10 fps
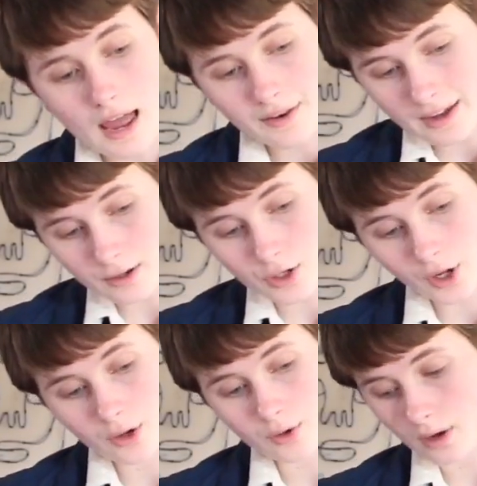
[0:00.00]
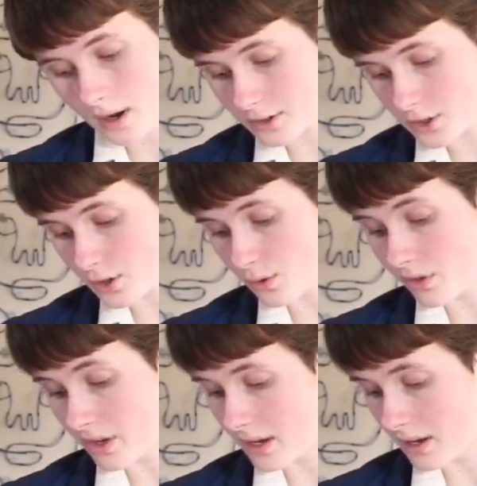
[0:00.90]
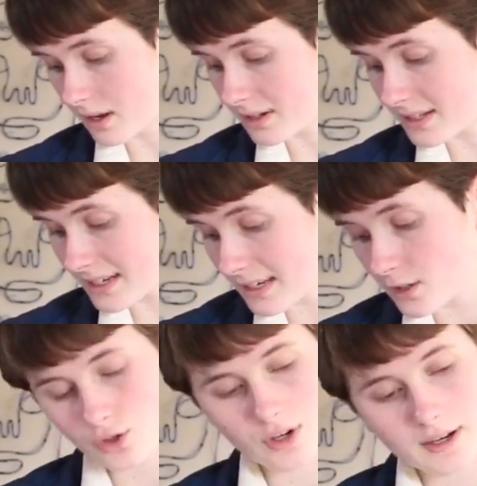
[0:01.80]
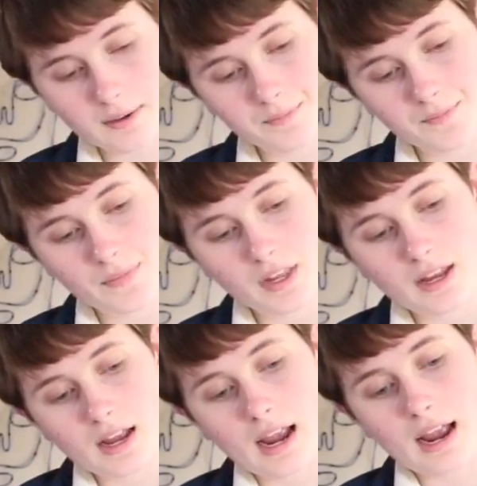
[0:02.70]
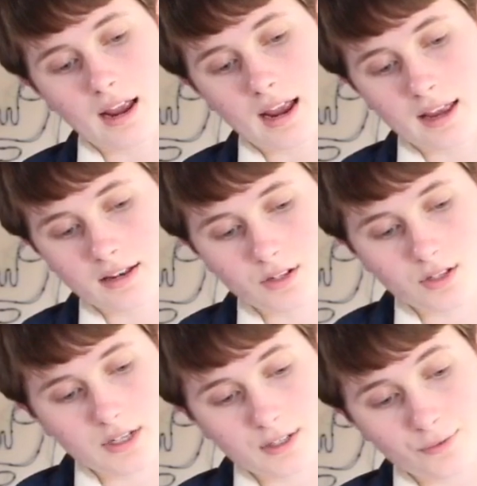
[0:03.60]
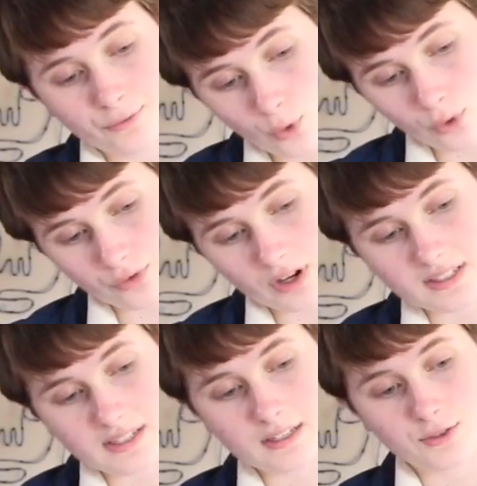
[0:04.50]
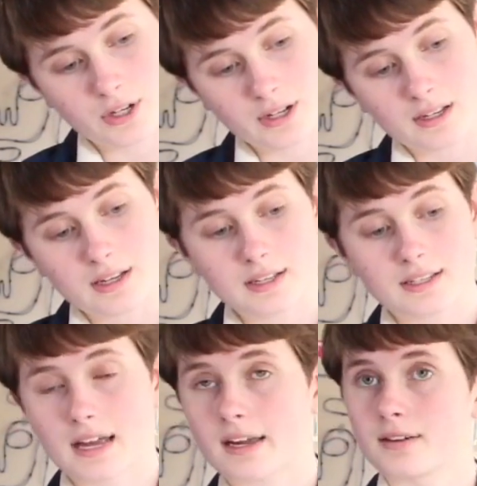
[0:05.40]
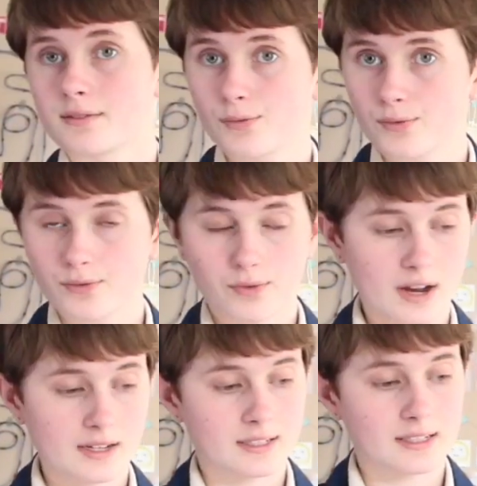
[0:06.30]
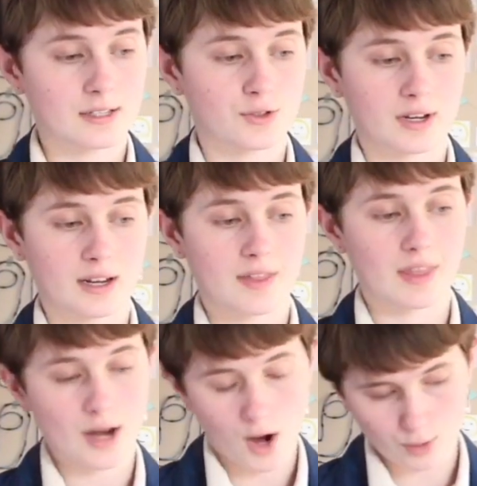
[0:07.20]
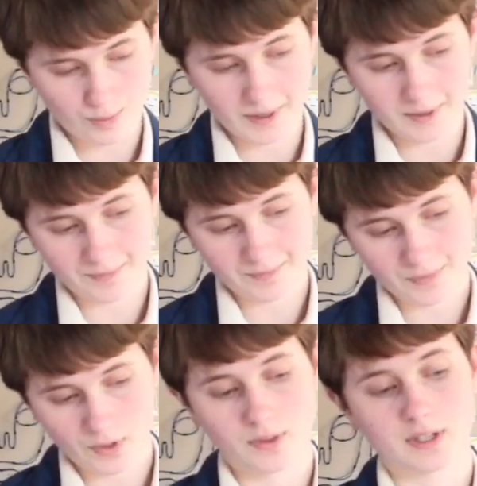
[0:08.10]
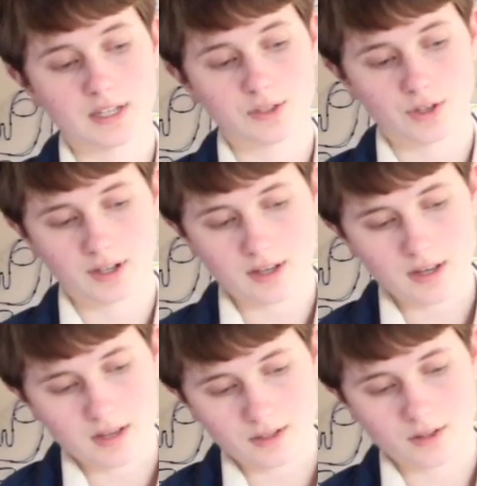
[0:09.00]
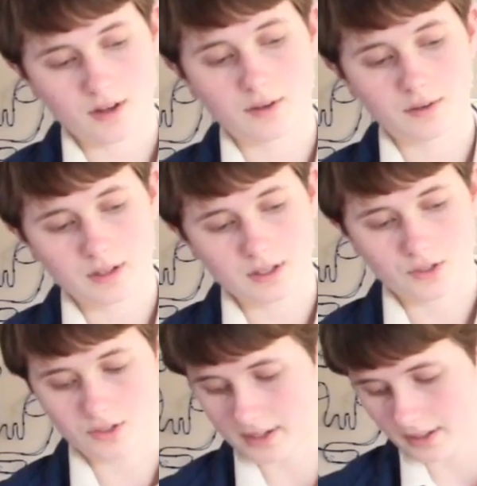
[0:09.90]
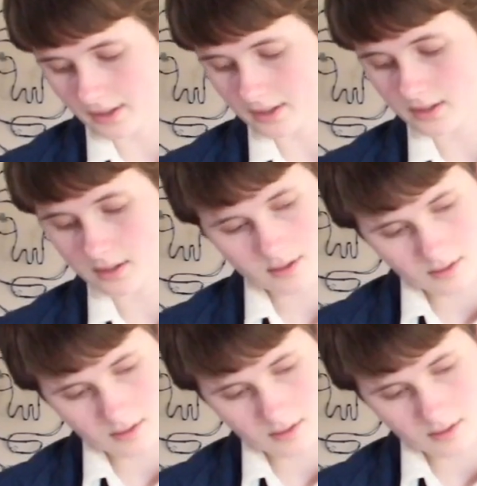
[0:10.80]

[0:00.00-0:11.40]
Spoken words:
And now you go to the D string, and it's 4th fret D string, 2nd fret D string, and then open on the D string. So it should sound like this.